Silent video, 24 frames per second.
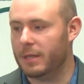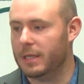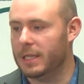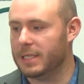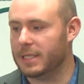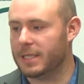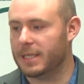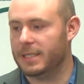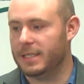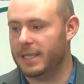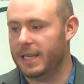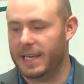And
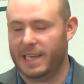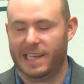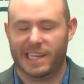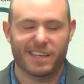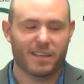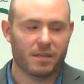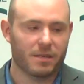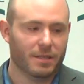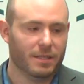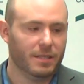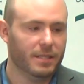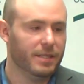this can take
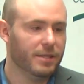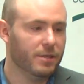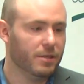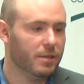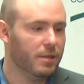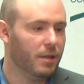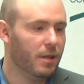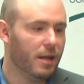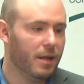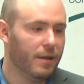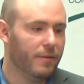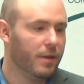years and
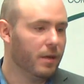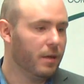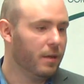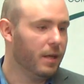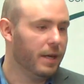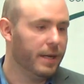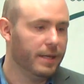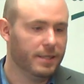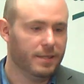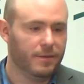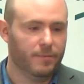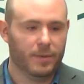years. A lot of their
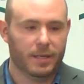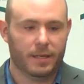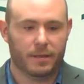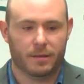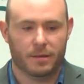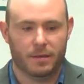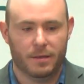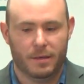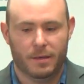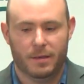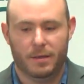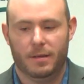clients have
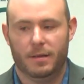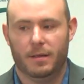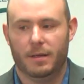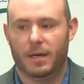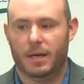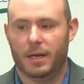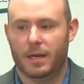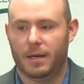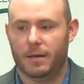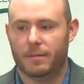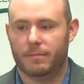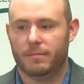been
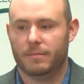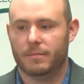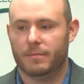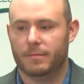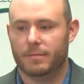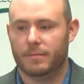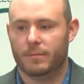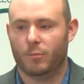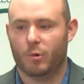um,